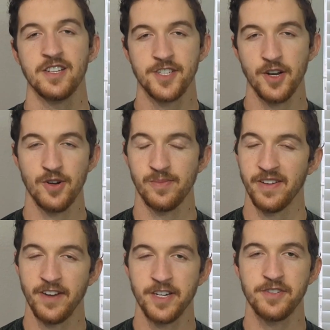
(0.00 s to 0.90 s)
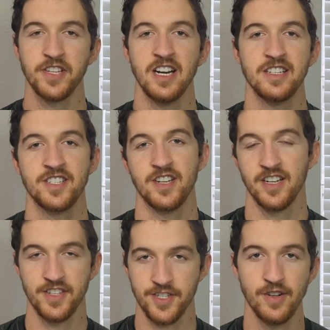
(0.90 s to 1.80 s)
So, my final thoughts
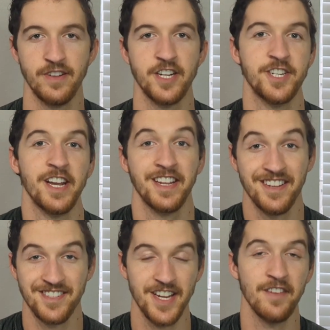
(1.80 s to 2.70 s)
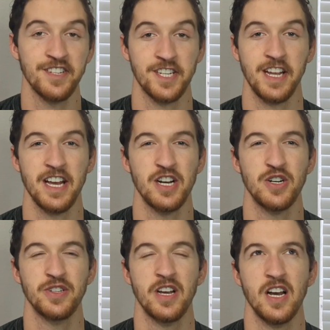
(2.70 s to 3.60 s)
on the SoFi checking and savings
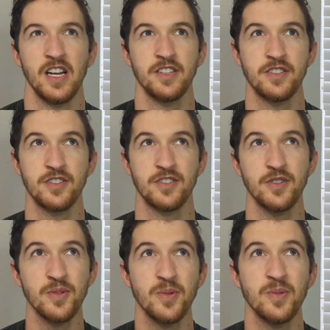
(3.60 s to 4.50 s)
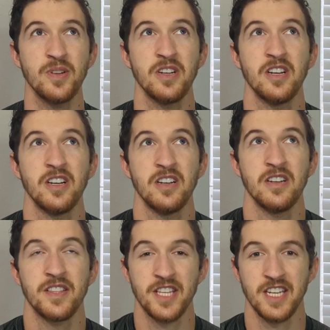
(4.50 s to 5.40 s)
account. I do
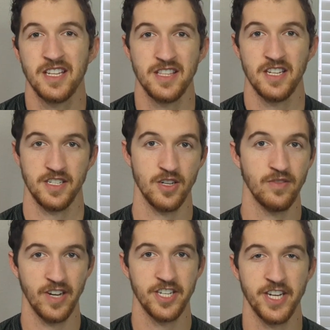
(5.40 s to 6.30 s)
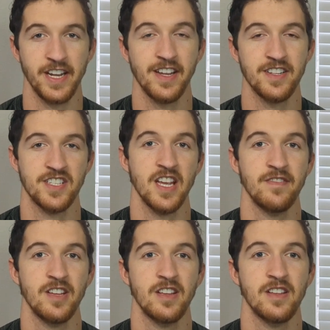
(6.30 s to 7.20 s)
think that SoFi Checking and
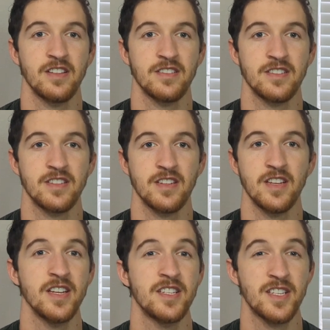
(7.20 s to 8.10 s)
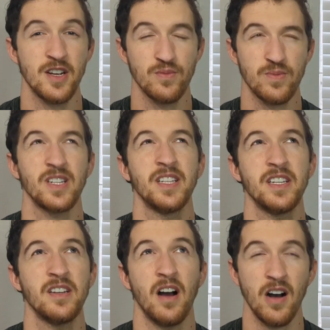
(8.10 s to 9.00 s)
Savings is a
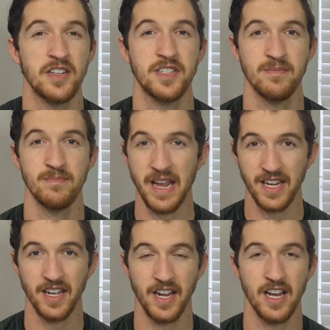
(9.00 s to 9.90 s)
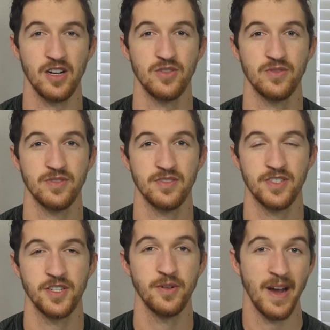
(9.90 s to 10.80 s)
really awesome bank account
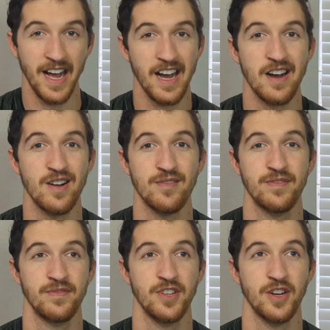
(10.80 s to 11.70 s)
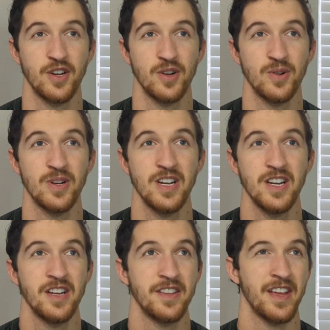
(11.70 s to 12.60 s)
to have. You know,
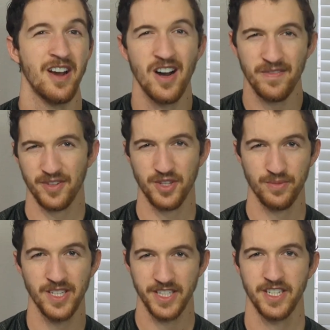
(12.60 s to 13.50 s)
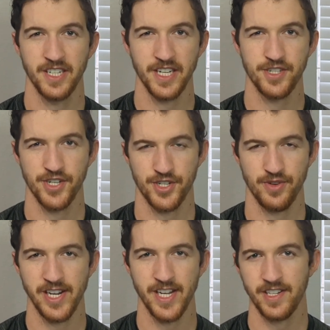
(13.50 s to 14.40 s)
they offer the really good interest
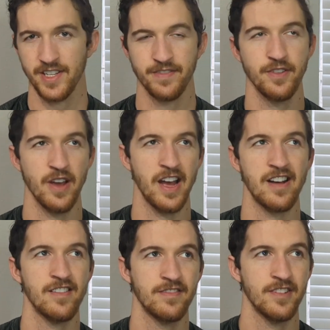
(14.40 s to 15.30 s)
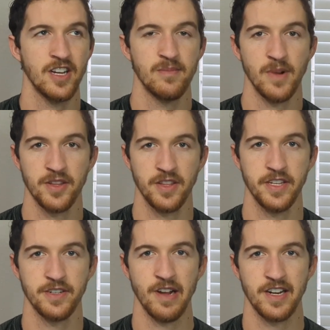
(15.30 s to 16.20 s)
rate if you have monthly
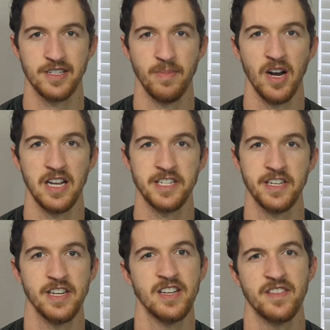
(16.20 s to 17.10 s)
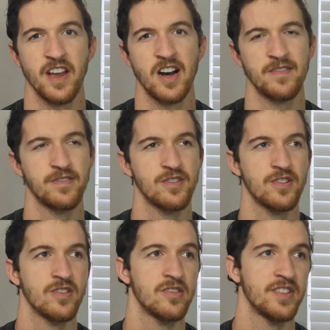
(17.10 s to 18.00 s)
direct deposit. They
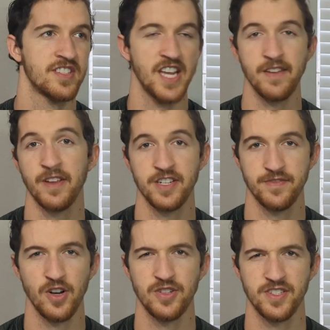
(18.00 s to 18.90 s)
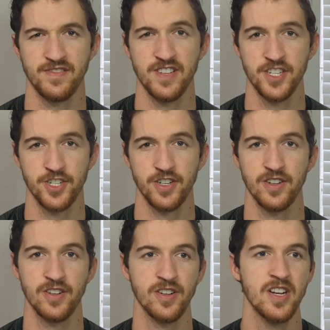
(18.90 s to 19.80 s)
offer the savings vaults
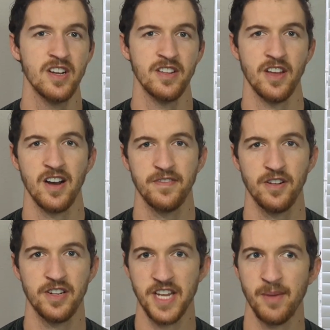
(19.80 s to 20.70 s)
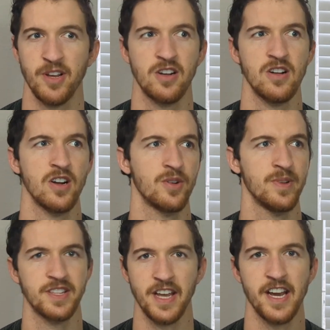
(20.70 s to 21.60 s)
feature. They offer a debit card
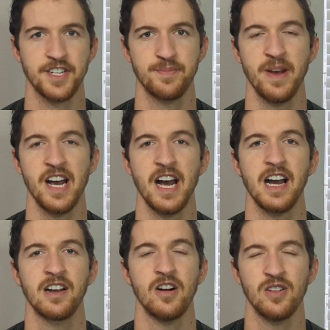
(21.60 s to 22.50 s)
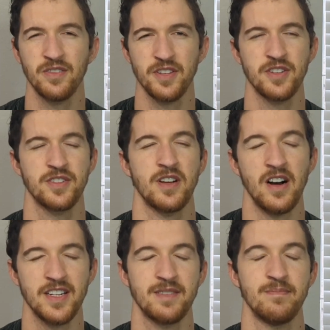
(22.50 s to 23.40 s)
with cash back. All of those
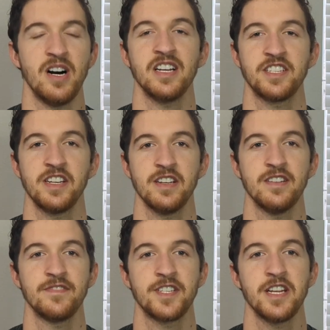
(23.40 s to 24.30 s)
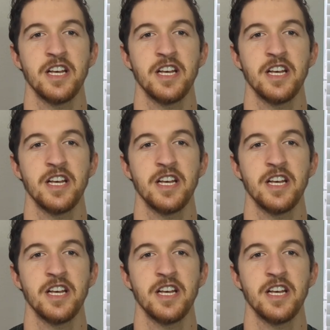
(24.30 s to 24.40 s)
awesome positives.